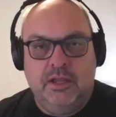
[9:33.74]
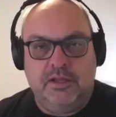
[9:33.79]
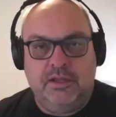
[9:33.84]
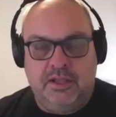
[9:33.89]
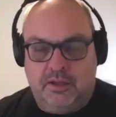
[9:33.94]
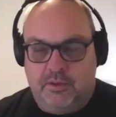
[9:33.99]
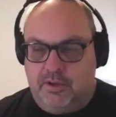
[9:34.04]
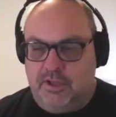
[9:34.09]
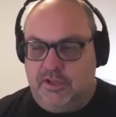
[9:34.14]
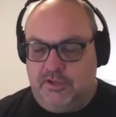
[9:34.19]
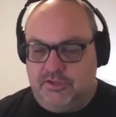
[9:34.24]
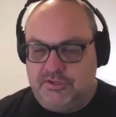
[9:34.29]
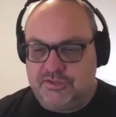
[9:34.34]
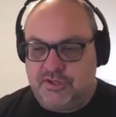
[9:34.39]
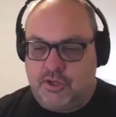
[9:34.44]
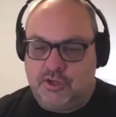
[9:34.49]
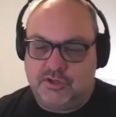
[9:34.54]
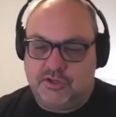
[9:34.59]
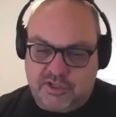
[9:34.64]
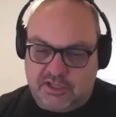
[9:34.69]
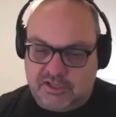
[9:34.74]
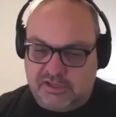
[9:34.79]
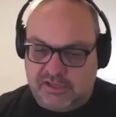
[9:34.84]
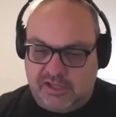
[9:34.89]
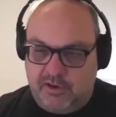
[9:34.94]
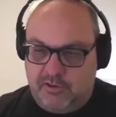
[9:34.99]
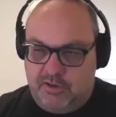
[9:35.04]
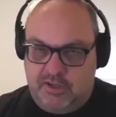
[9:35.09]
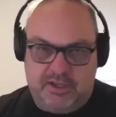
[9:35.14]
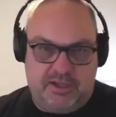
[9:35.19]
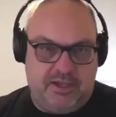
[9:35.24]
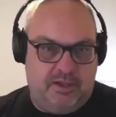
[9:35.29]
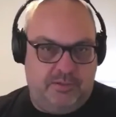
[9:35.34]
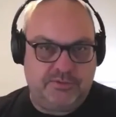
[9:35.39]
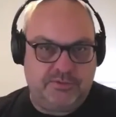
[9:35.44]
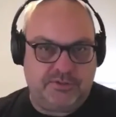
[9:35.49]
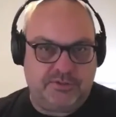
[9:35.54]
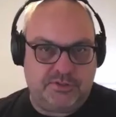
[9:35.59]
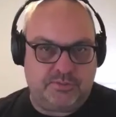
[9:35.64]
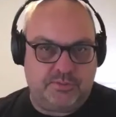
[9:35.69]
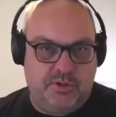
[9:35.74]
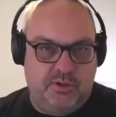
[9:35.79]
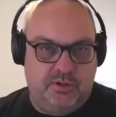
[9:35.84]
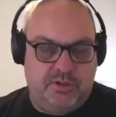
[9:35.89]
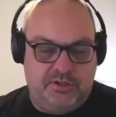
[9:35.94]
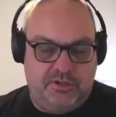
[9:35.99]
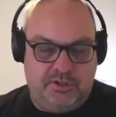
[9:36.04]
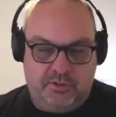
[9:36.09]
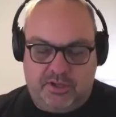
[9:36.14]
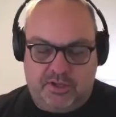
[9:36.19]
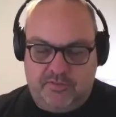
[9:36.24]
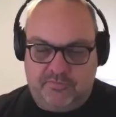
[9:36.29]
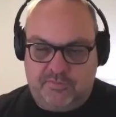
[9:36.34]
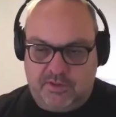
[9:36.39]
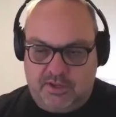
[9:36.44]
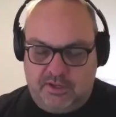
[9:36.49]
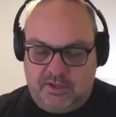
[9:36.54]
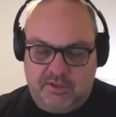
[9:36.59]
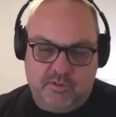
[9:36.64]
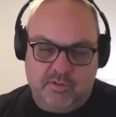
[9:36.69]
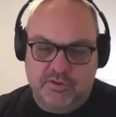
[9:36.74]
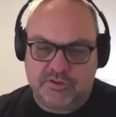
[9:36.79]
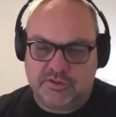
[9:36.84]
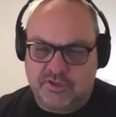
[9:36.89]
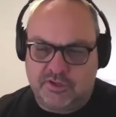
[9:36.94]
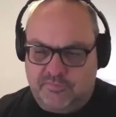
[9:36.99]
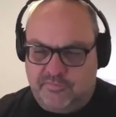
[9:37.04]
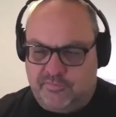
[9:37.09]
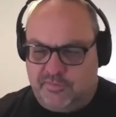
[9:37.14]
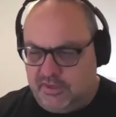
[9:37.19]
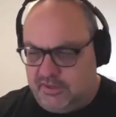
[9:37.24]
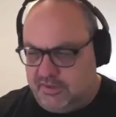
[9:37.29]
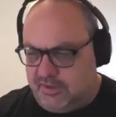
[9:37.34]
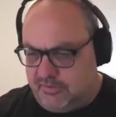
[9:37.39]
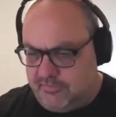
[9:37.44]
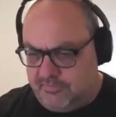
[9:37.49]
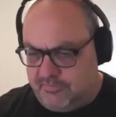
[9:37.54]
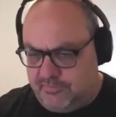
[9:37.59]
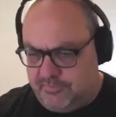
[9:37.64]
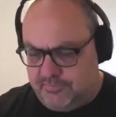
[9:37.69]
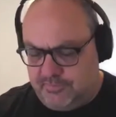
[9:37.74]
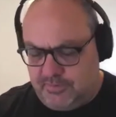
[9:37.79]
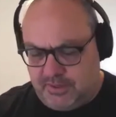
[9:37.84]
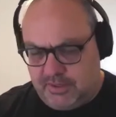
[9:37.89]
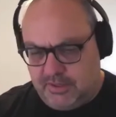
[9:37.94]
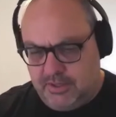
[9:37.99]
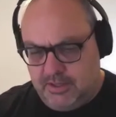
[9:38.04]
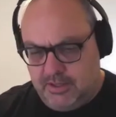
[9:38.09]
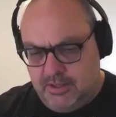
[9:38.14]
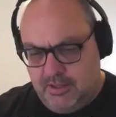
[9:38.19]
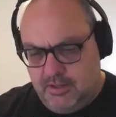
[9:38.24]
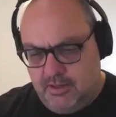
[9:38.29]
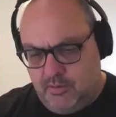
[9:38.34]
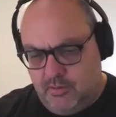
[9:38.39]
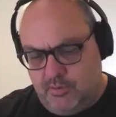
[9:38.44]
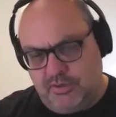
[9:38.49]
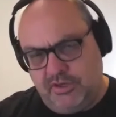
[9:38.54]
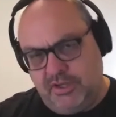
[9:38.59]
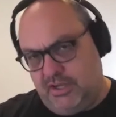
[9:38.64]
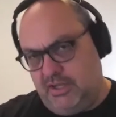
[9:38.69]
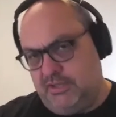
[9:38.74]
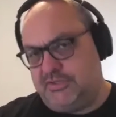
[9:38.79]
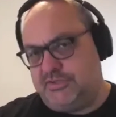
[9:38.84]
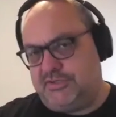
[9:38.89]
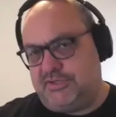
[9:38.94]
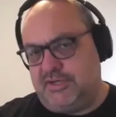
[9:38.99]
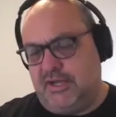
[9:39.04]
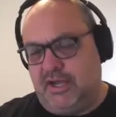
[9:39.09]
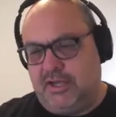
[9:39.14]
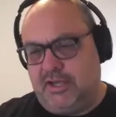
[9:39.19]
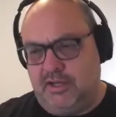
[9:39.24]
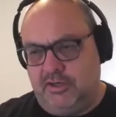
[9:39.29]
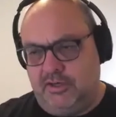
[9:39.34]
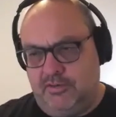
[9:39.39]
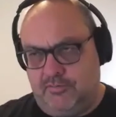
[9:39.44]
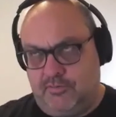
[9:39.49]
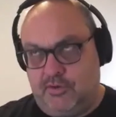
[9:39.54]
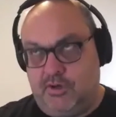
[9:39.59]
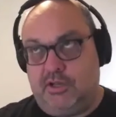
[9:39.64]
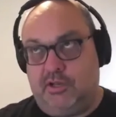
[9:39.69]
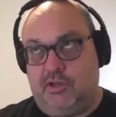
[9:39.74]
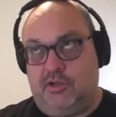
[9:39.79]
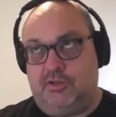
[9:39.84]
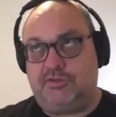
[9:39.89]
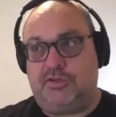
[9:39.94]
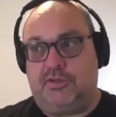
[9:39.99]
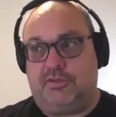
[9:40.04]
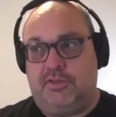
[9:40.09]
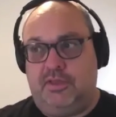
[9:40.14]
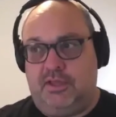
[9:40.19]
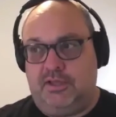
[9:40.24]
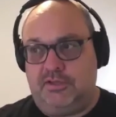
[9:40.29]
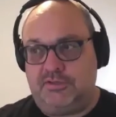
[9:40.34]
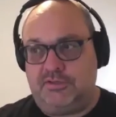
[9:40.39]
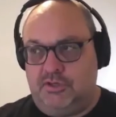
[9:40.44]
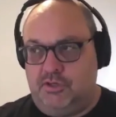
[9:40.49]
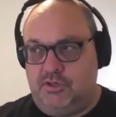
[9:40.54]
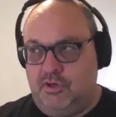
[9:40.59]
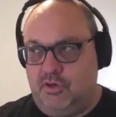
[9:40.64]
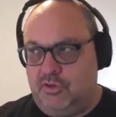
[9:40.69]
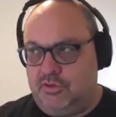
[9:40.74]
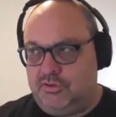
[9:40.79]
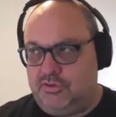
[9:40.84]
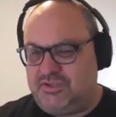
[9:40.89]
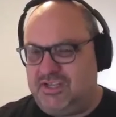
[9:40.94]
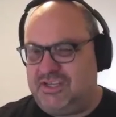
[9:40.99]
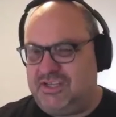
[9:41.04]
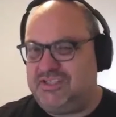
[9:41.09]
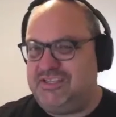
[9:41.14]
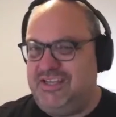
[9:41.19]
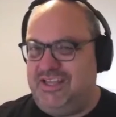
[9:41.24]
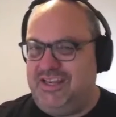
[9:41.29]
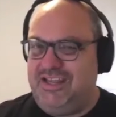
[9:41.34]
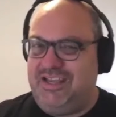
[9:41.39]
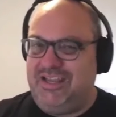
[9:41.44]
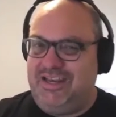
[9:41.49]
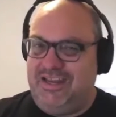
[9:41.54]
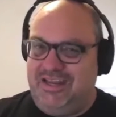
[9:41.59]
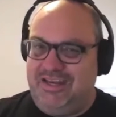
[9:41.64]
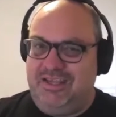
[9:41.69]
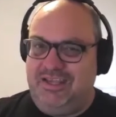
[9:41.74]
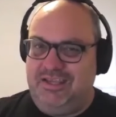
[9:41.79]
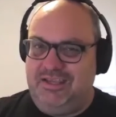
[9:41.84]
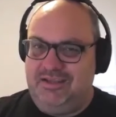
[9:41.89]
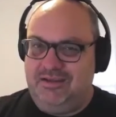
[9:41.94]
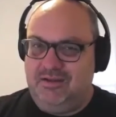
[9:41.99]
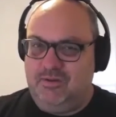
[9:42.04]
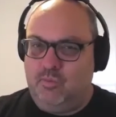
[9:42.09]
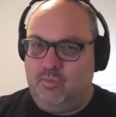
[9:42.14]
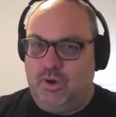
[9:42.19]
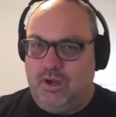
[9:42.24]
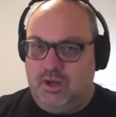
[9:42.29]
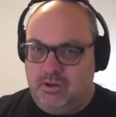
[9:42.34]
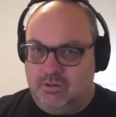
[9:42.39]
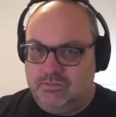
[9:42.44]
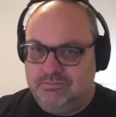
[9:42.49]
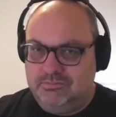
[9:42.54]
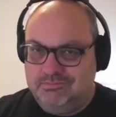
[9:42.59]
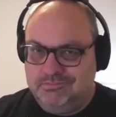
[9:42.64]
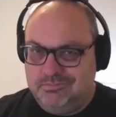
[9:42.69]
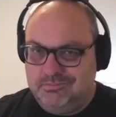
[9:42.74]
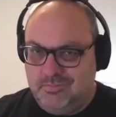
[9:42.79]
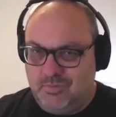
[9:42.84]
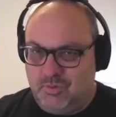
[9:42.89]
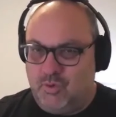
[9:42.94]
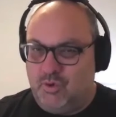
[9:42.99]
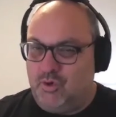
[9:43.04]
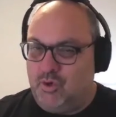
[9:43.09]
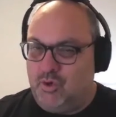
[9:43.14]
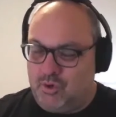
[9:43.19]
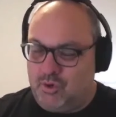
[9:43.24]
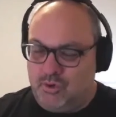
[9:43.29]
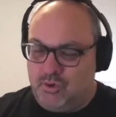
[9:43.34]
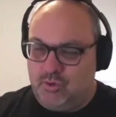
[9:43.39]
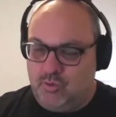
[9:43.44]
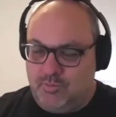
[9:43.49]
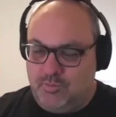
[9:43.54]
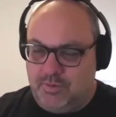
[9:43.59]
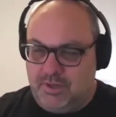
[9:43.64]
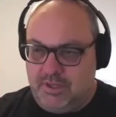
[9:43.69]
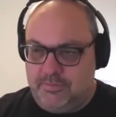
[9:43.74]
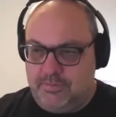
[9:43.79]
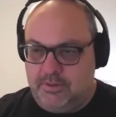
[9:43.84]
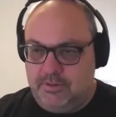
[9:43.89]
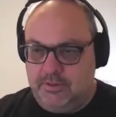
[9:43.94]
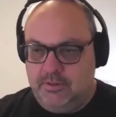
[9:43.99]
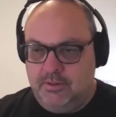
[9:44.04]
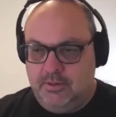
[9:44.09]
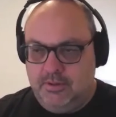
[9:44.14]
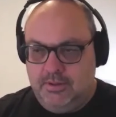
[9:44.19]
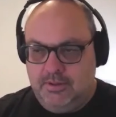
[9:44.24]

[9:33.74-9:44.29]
Yeah, and because the clarity comes as well, and you're also feeling that, like, when you get stuck and you've got lots of things and you're not succeeding at any well, or not at all maybe,